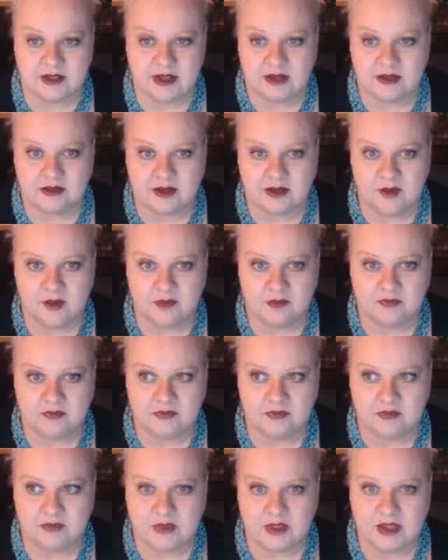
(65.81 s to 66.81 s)
And
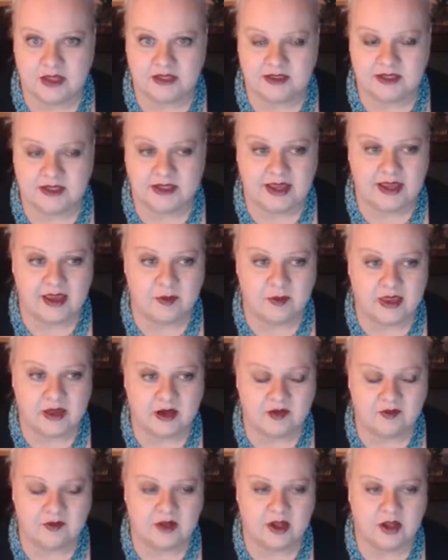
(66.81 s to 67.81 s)
it's a
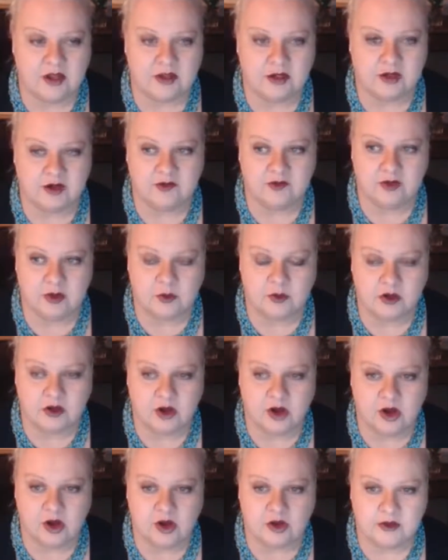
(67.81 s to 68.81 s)
gamut of color, if you
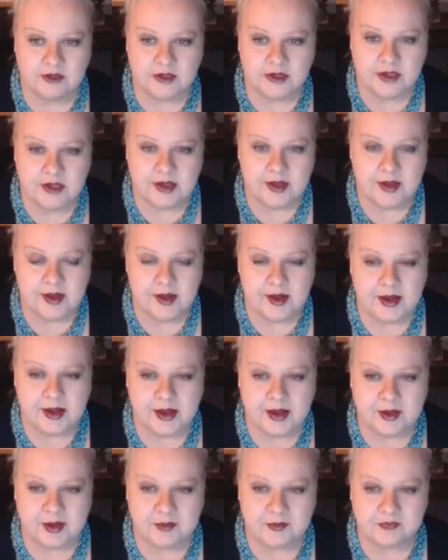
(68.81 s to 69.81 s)
recall.
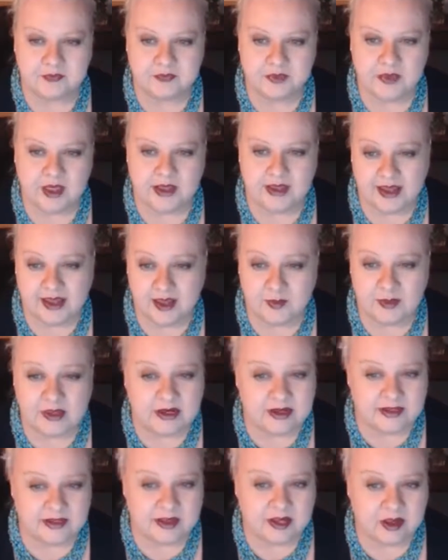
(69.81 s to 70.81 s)
A
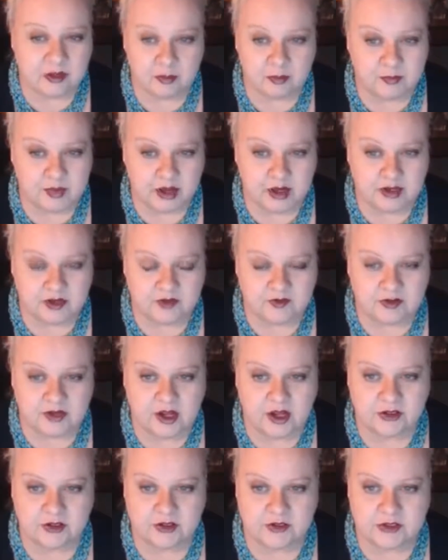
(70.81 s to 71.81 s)
gamut is like a bucket of
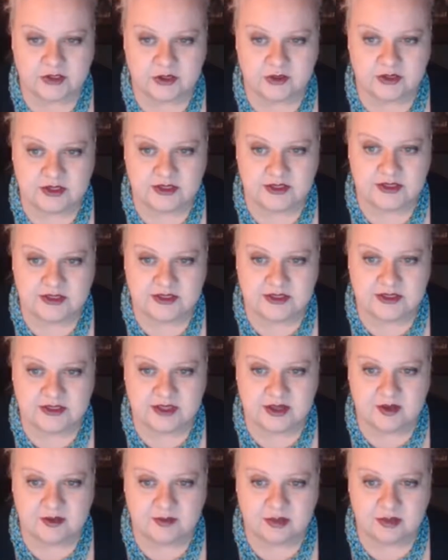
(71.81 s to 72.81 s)
color. So this is
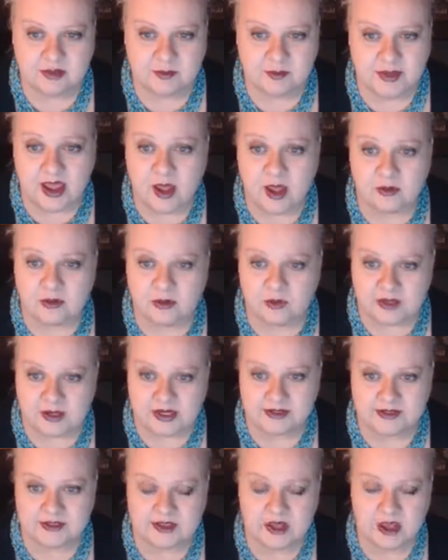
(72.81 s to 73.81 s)
the
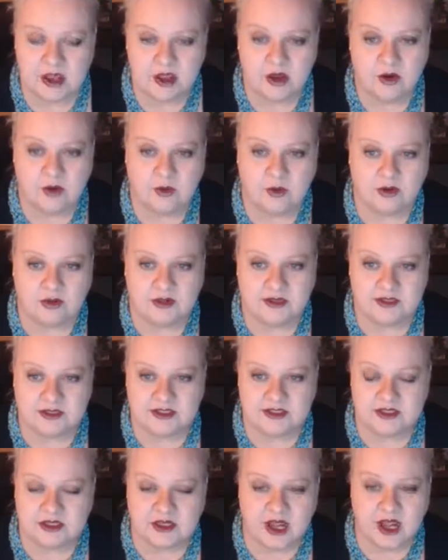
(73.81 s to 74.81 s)
boundaries, or this
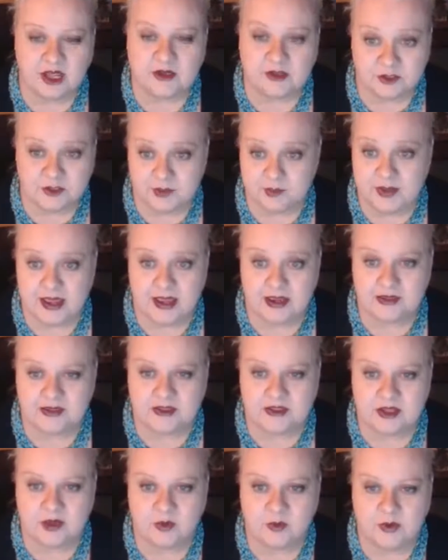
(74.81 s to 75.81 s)
is the color
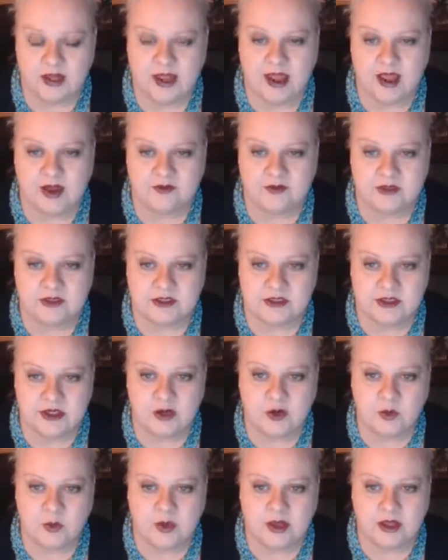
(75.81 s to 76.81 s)
space that we have to
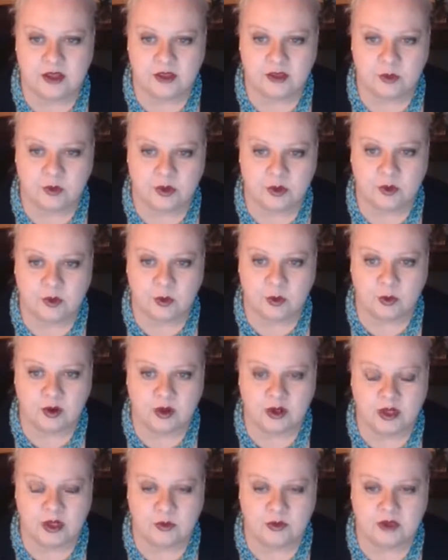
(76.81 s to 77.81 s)
deal with when we're
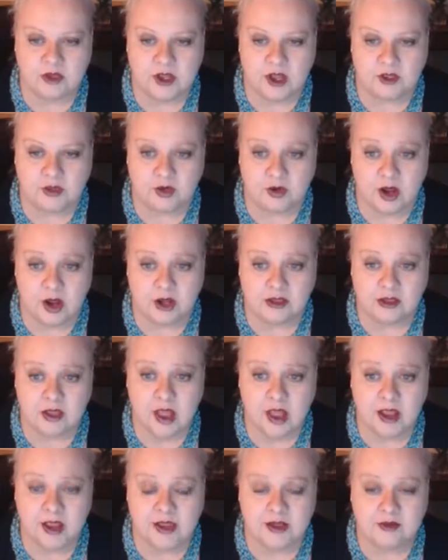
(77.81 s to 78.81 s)
working with color
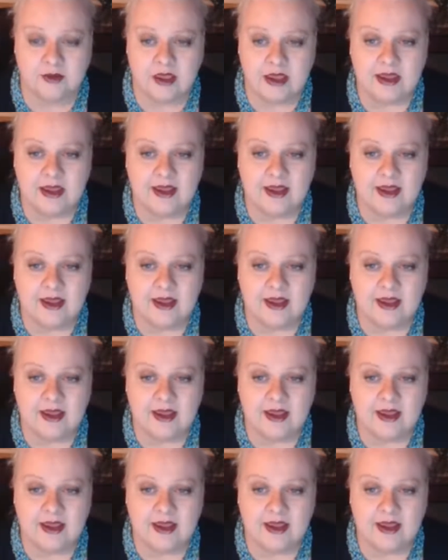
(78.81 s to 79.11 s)
online.